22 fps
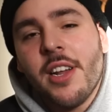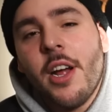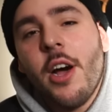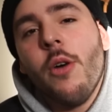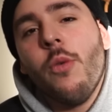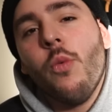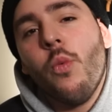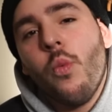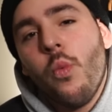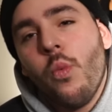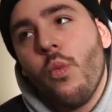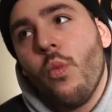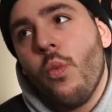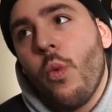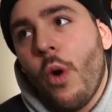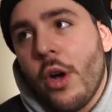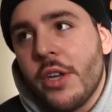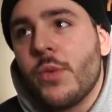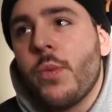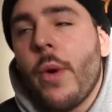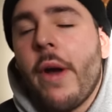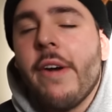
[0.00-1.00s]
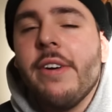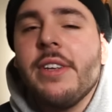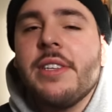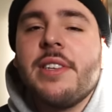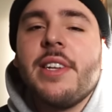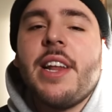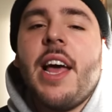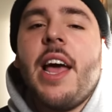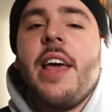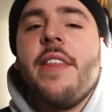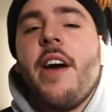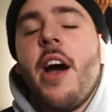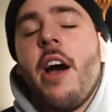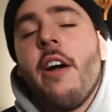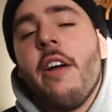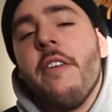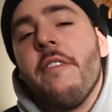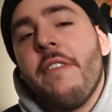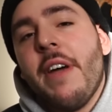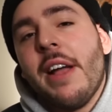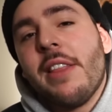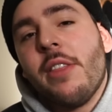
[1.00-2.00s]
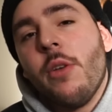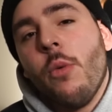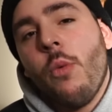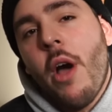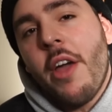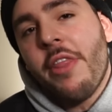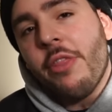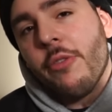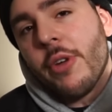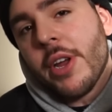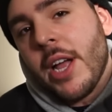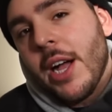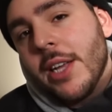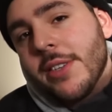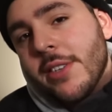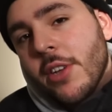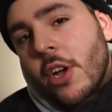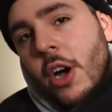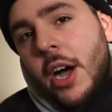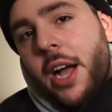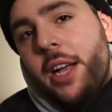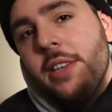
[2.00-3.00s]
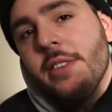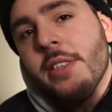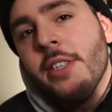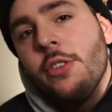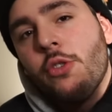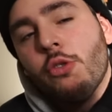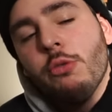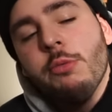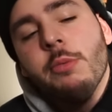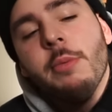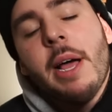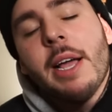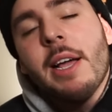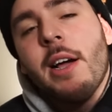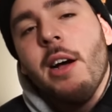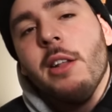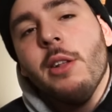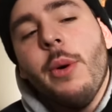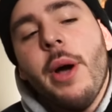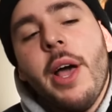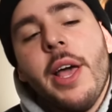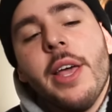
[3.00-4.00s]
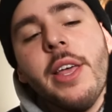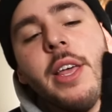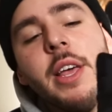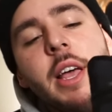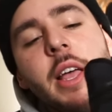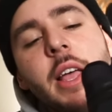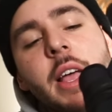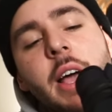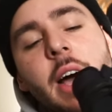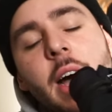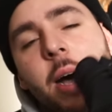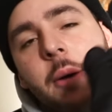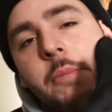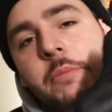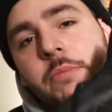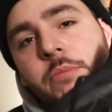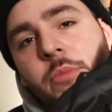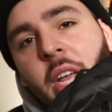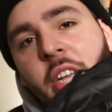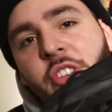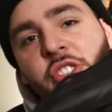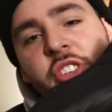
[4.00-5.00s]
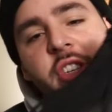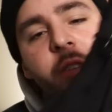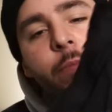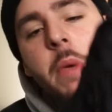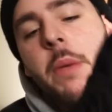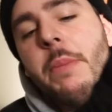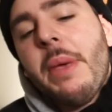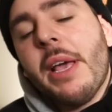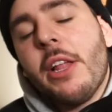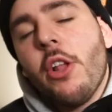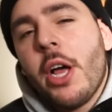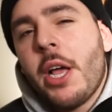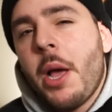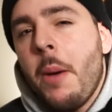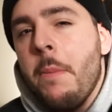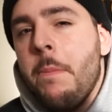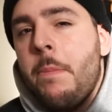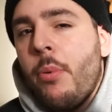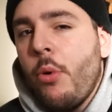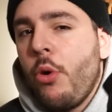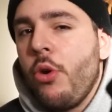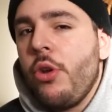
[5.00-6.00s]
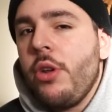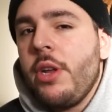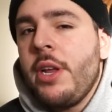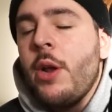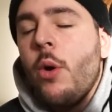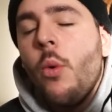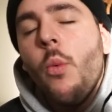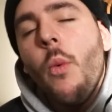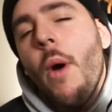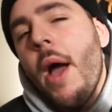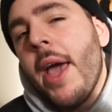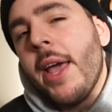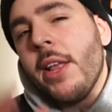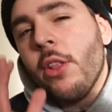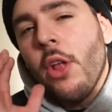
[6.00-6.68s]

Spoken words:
I was wearing today, they are in fact the Y3 Casa Highs in the triple black colorway. They just mimic like a boot in a way.